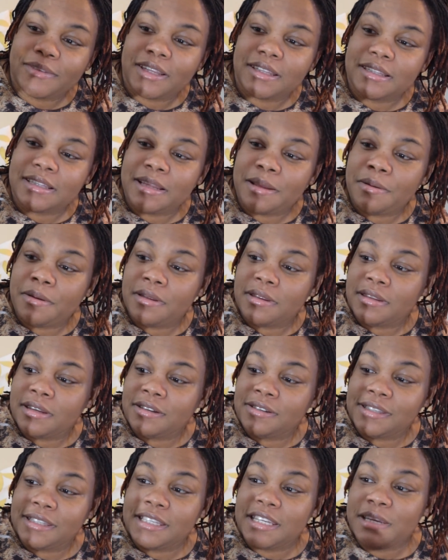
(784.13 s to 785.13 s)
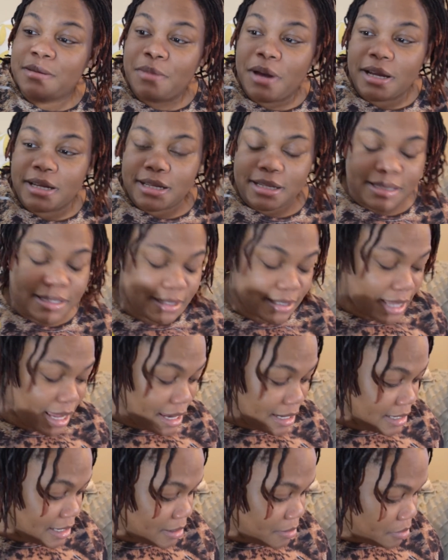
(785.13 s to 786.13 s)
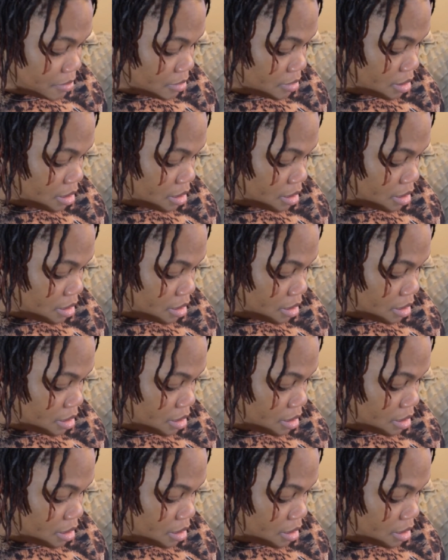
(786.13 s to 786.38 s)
There's tea bag inside them.